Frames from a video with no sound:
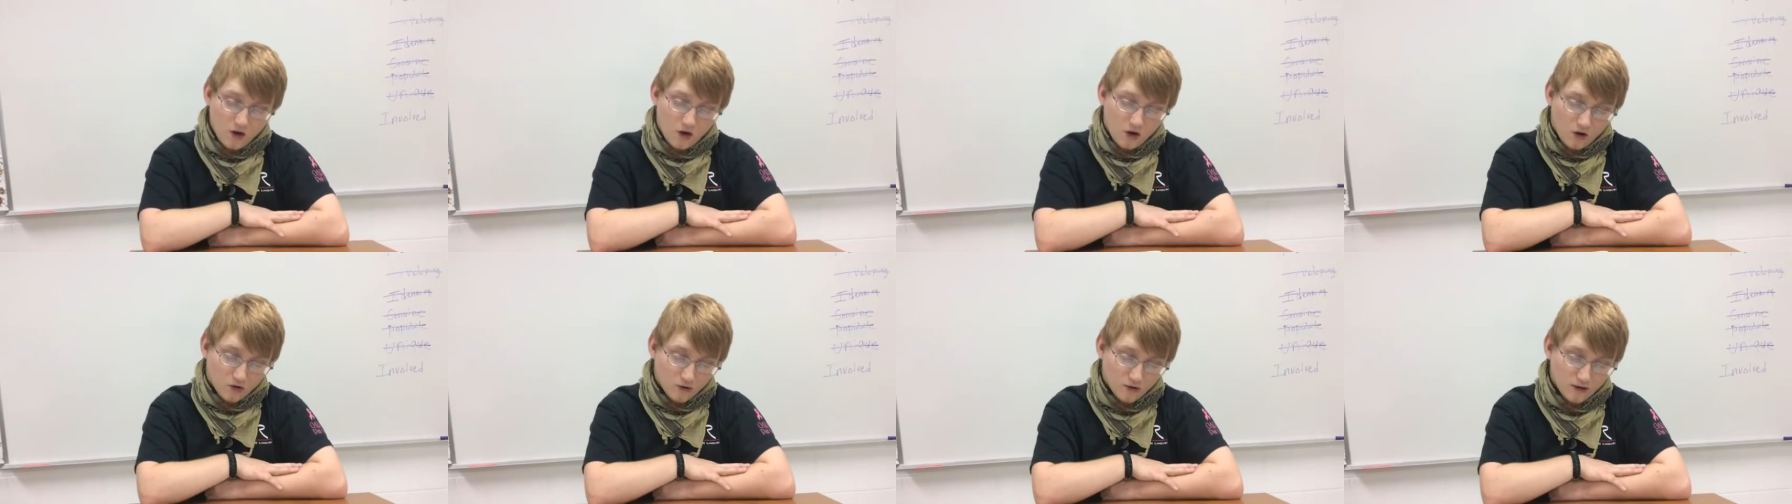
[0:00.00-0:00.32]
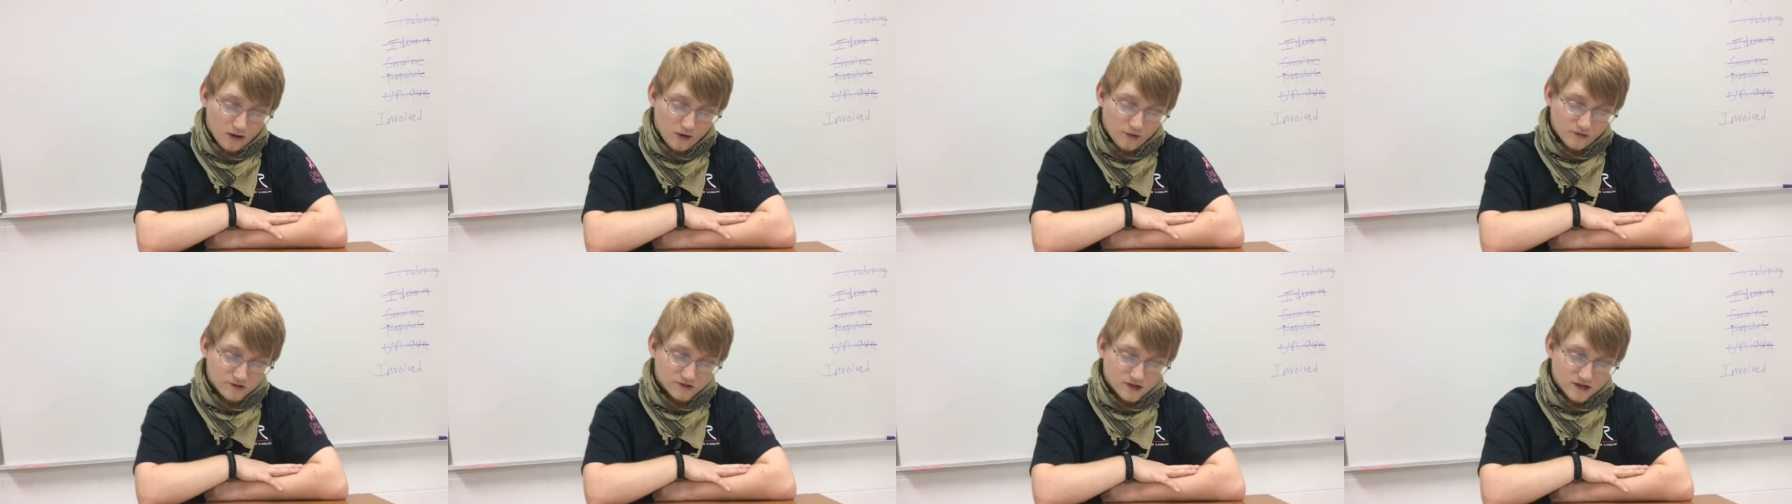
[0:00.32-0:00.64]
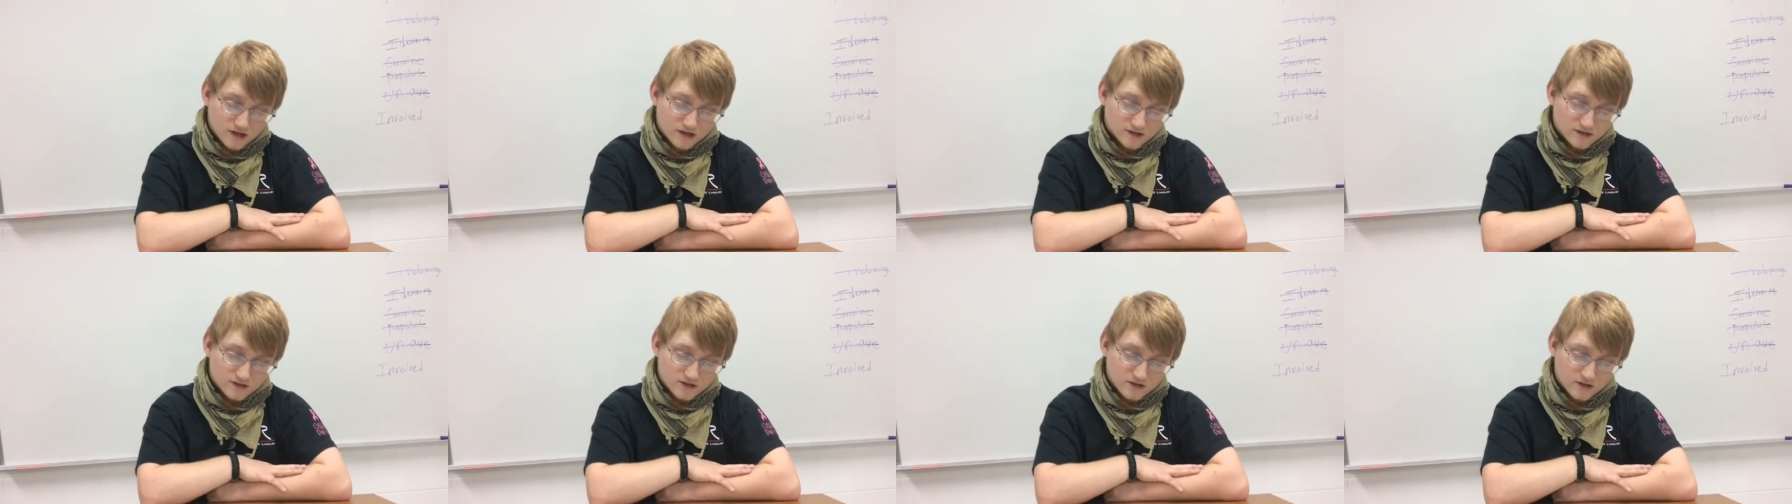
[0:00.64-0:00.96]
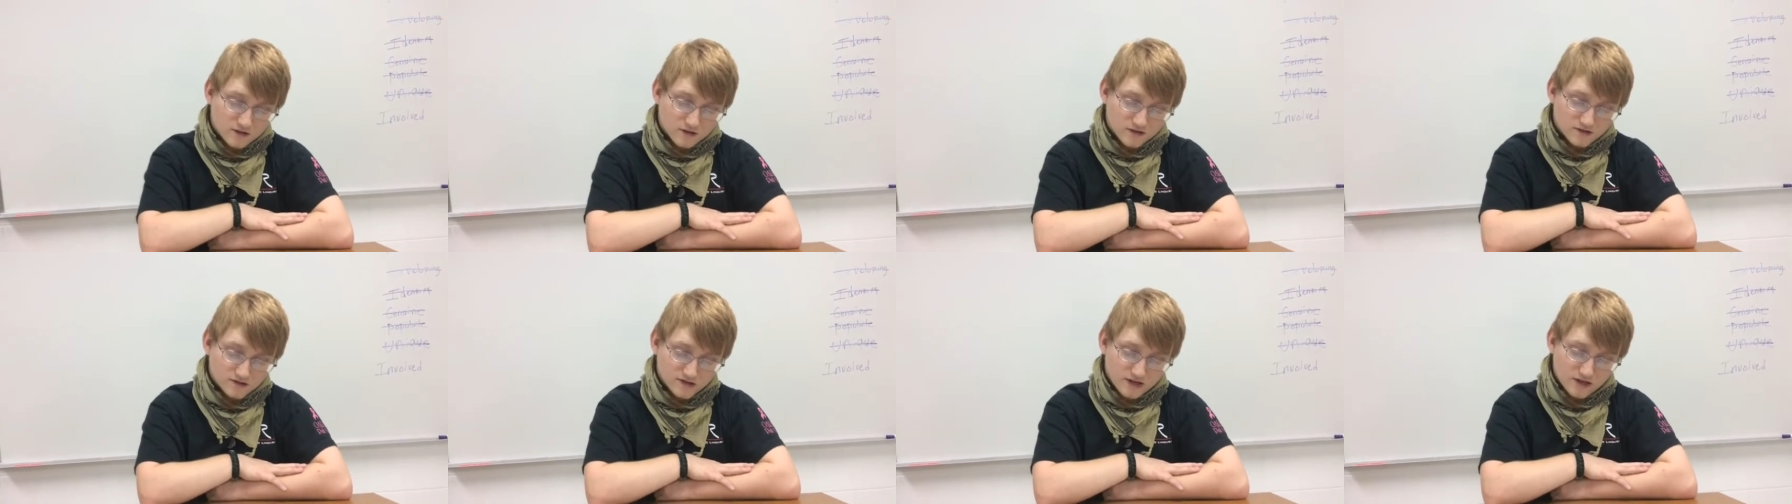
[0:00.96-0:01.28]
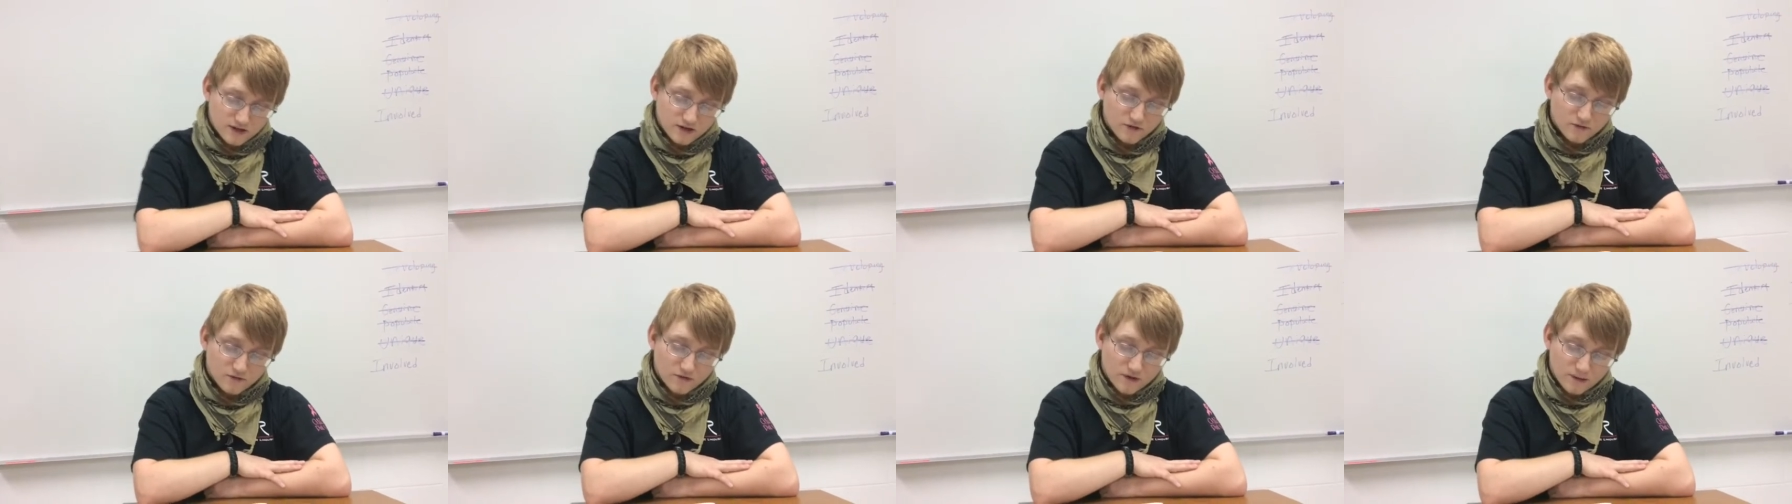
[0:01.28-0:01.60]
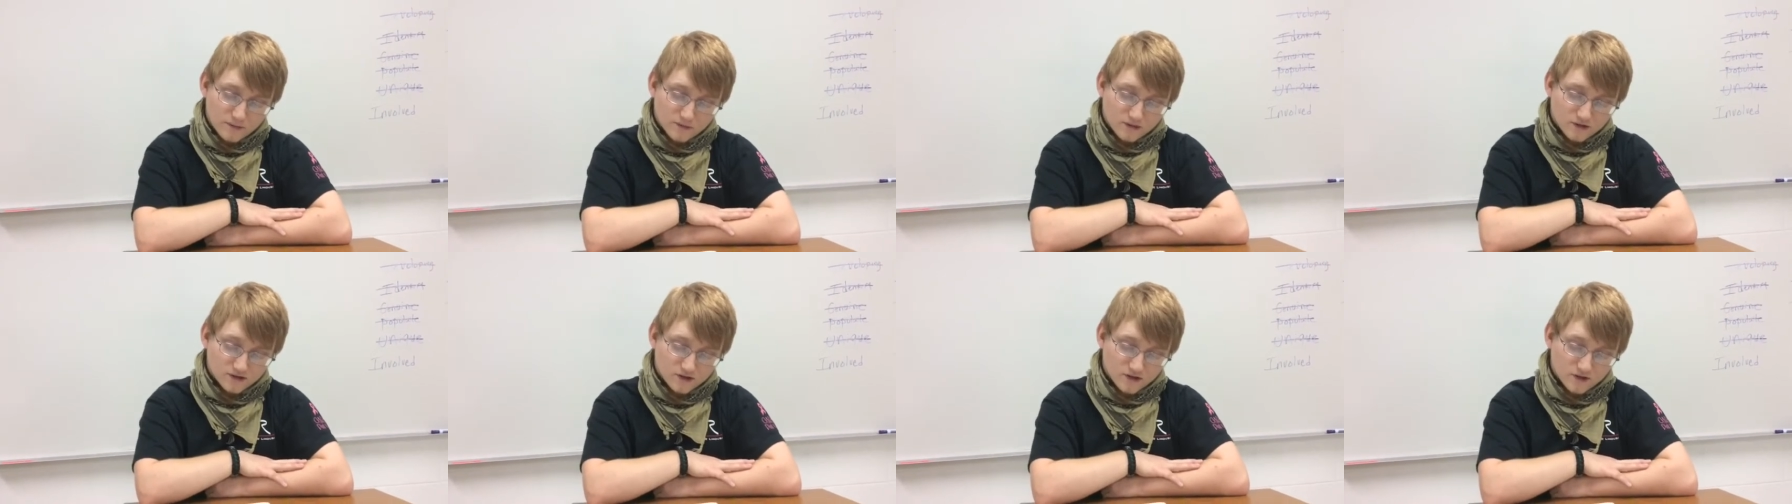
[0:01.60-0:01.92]
All health science students and their
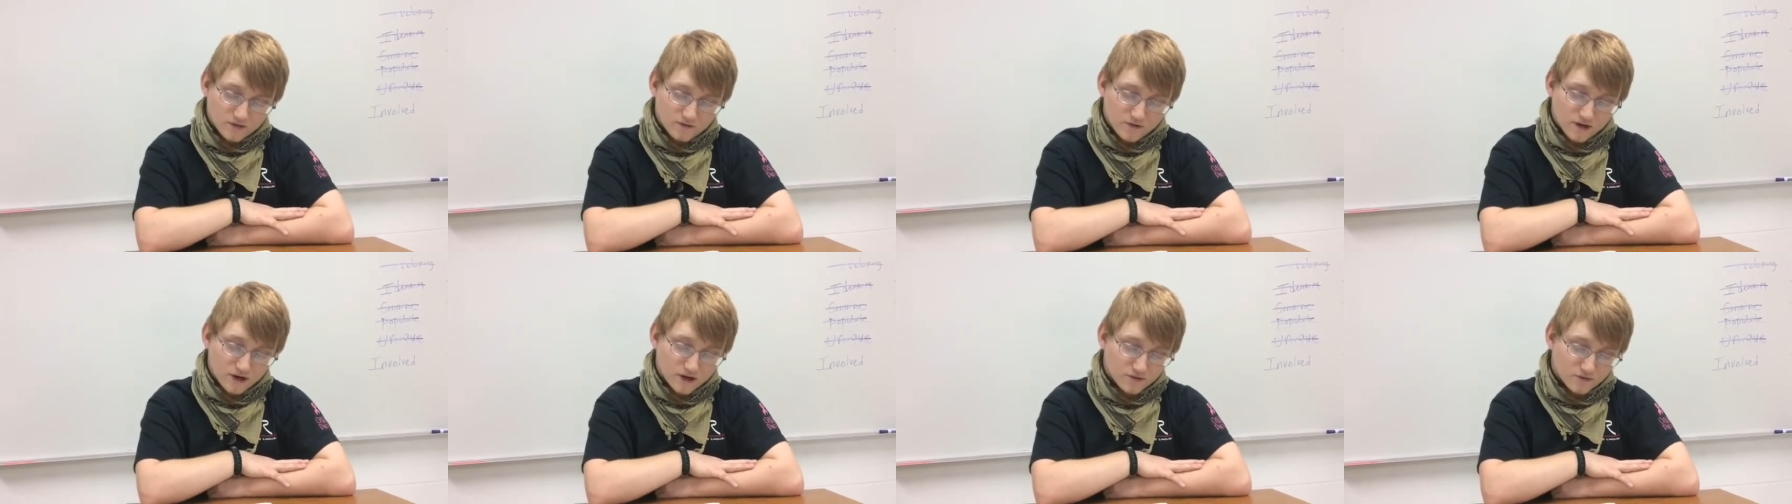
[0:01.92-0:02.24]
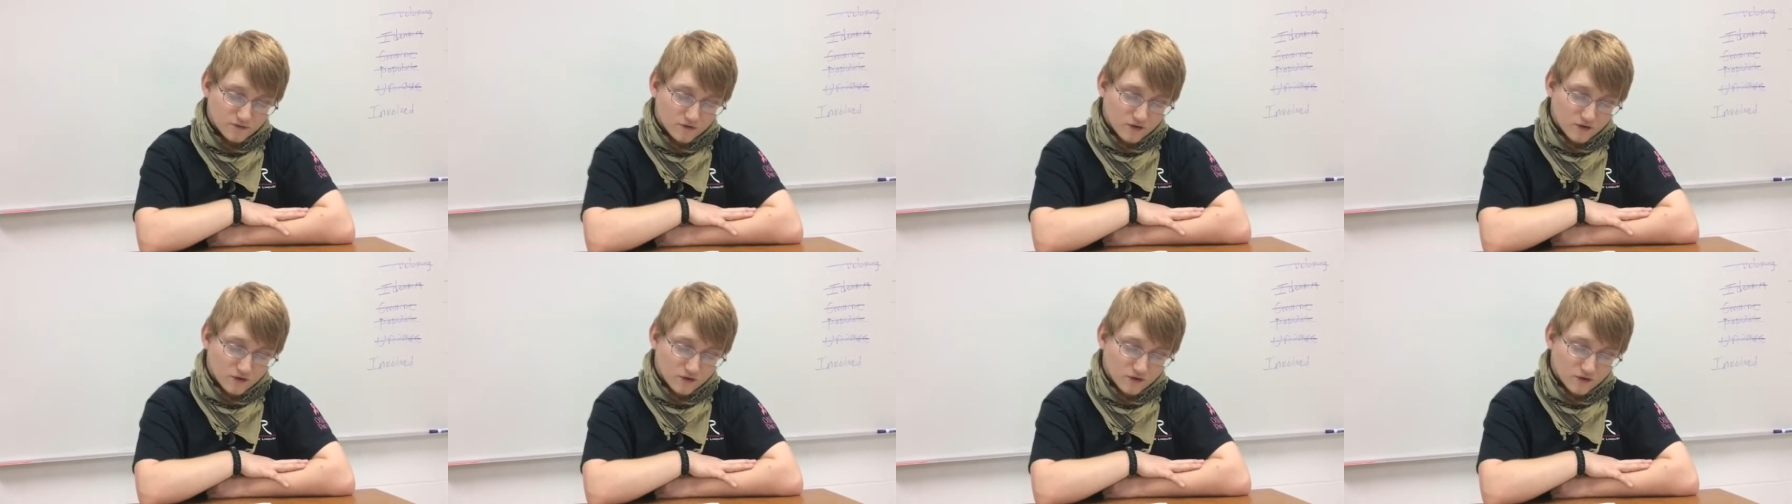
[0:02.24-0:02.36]
families are invited